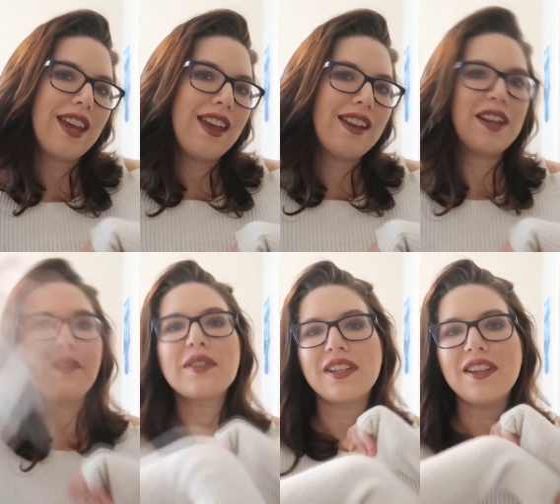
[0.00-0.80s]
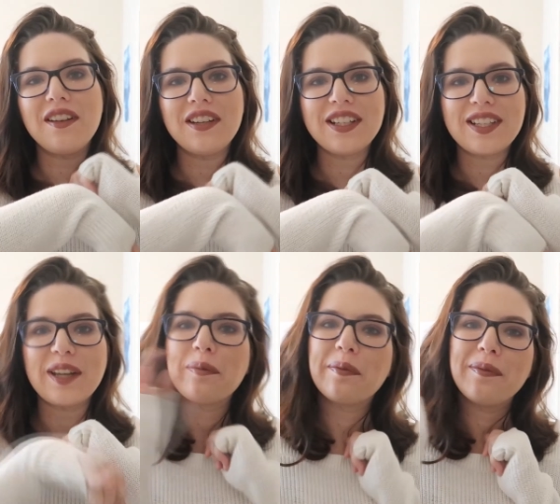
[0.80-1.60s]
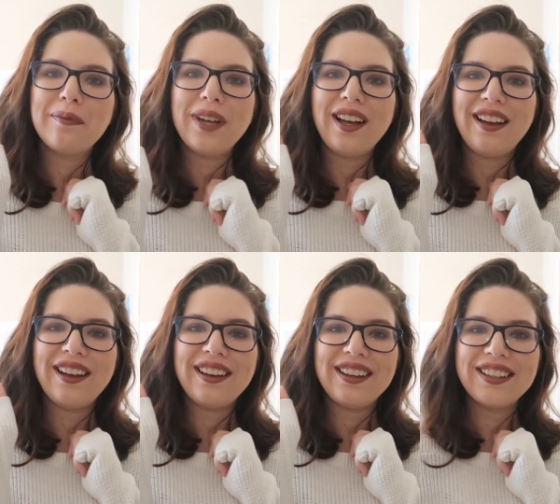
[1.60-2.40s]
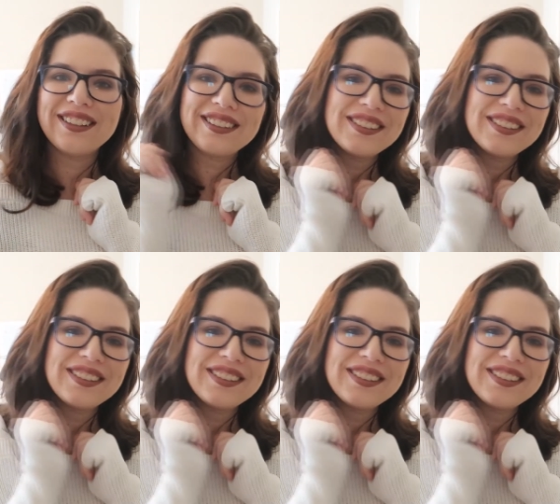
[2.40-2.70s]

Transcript: and I will see y'all next time. Bye.